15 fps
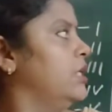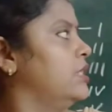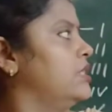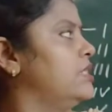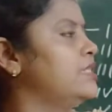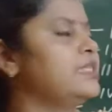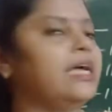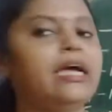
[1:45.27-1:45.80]

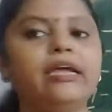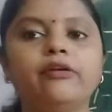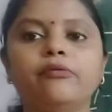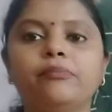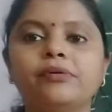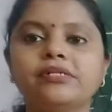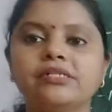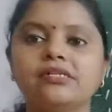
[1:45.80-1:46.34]
This I
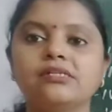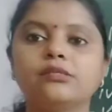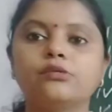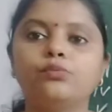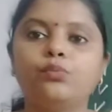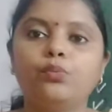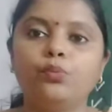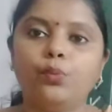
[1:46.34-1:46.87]
represents
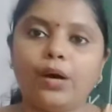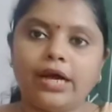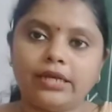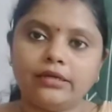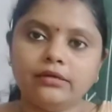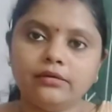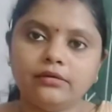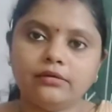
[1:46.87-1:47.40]

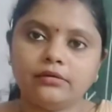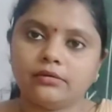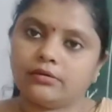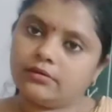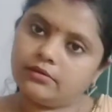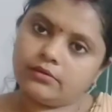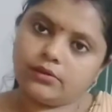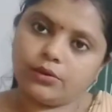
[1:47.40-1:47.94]
1,
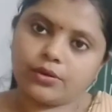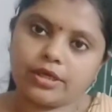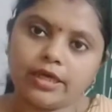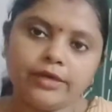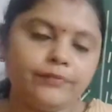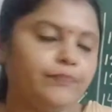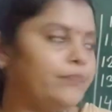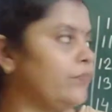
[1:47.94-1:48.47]
okay?